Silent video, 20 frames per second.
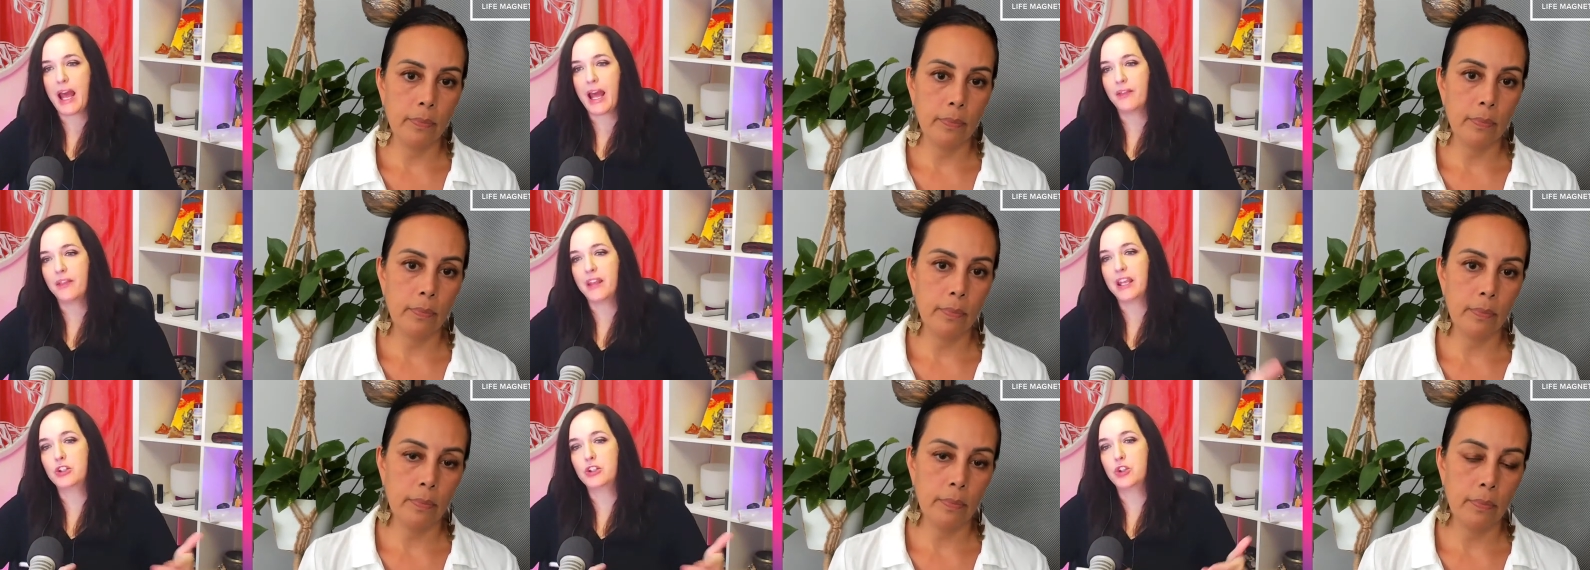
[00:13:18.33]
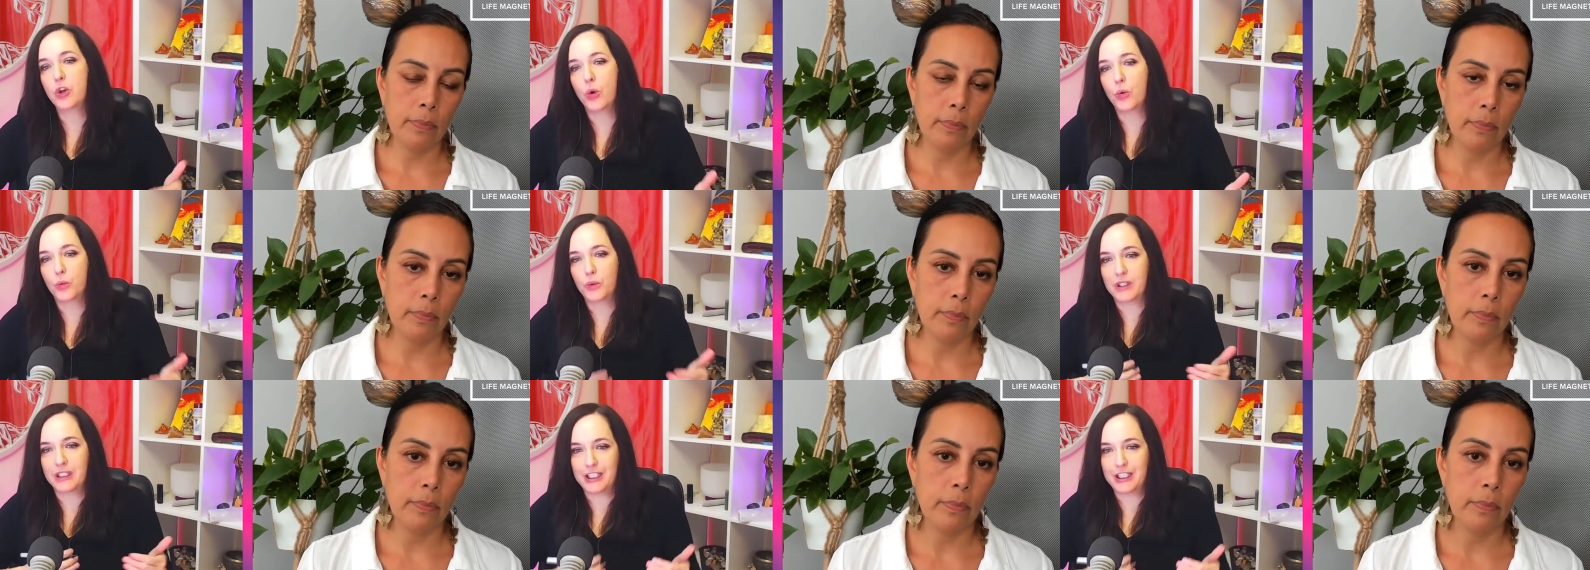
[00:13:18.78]
Speaker 1: and they
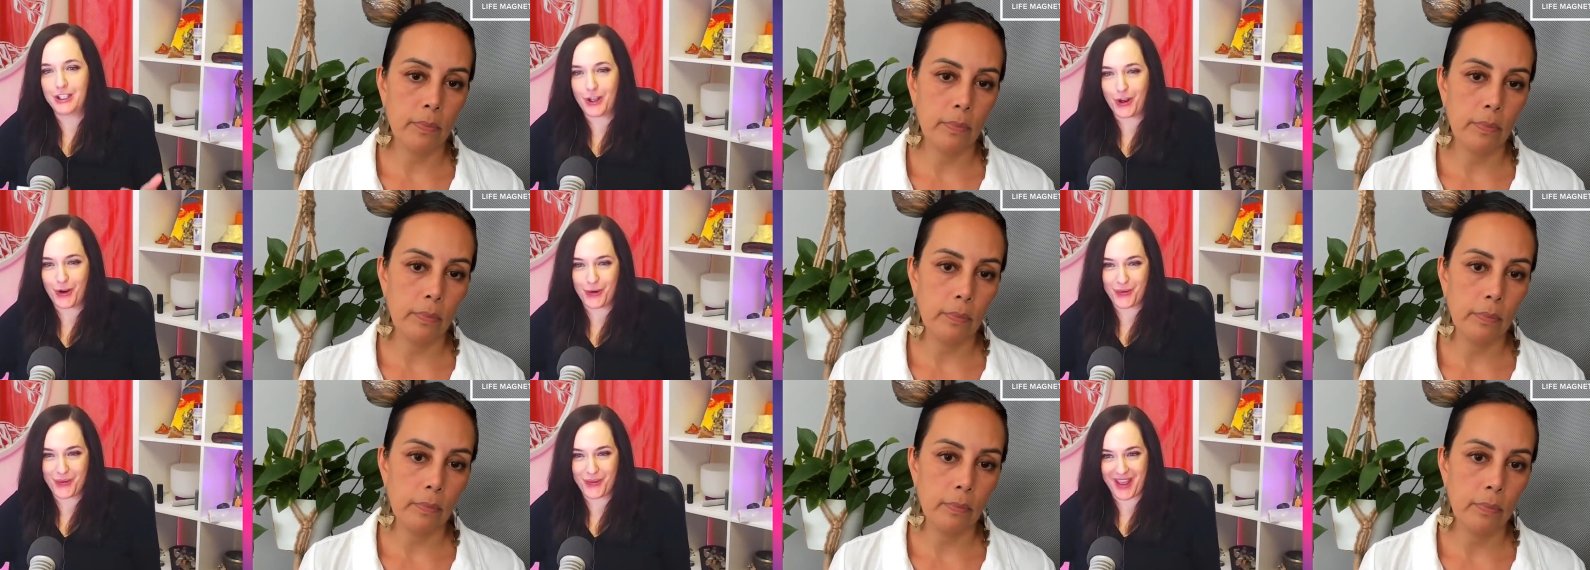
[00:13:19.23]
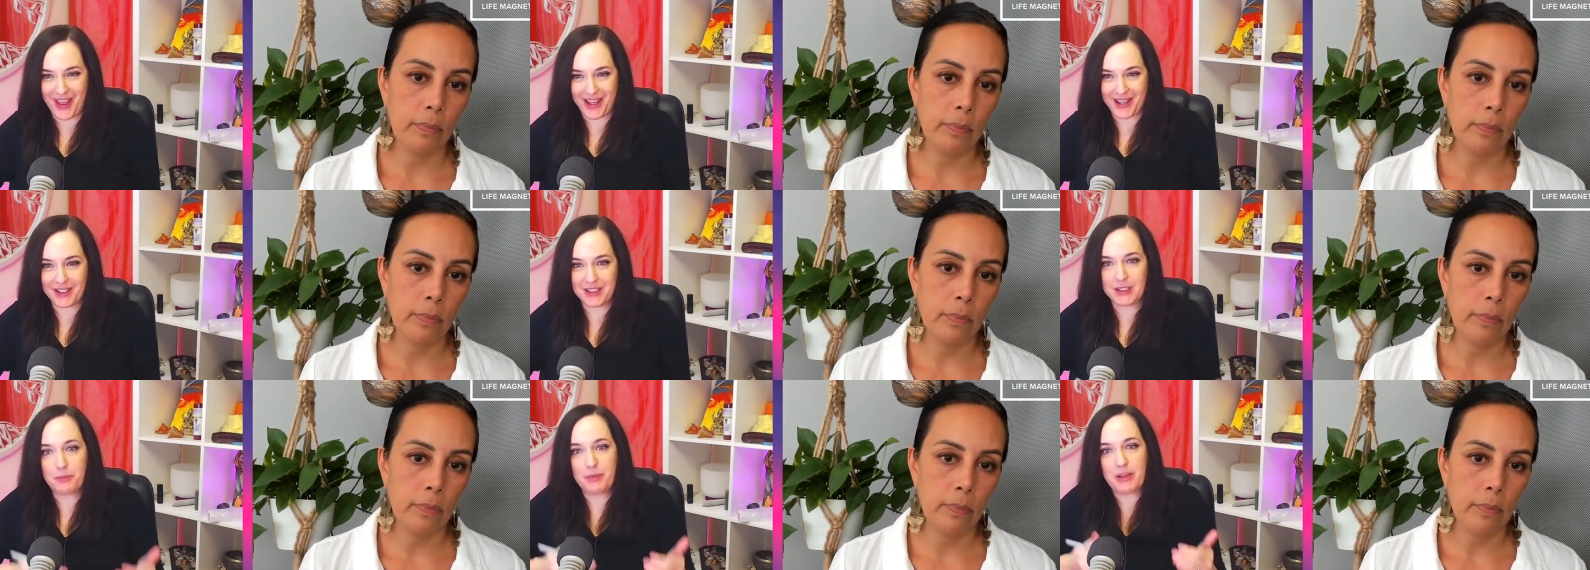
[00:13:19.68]
don't really know
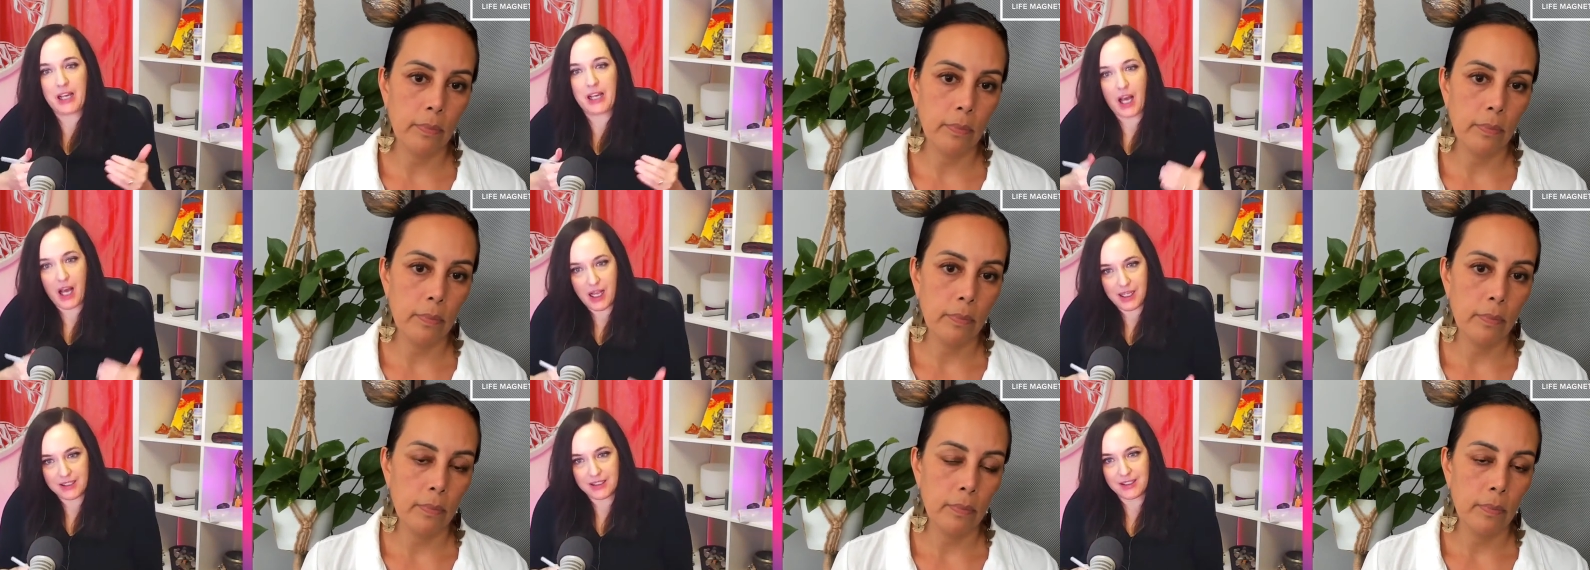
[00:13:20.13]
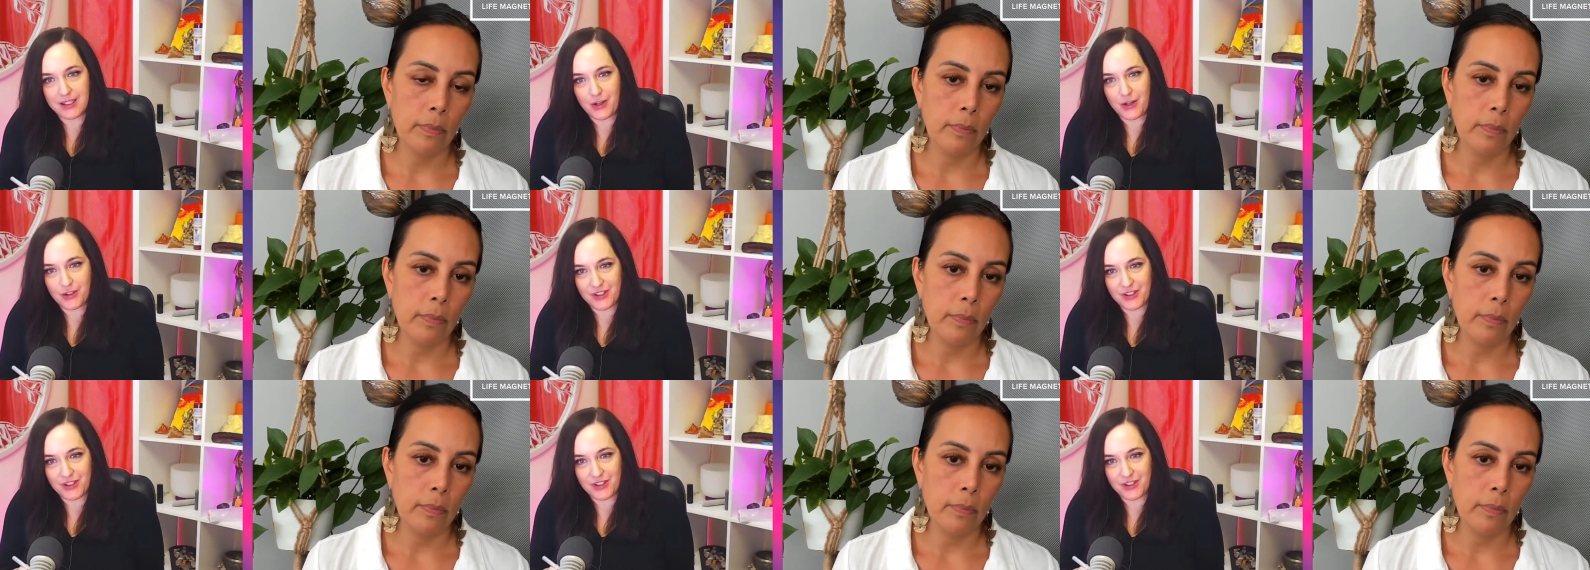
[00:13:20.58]
that it's because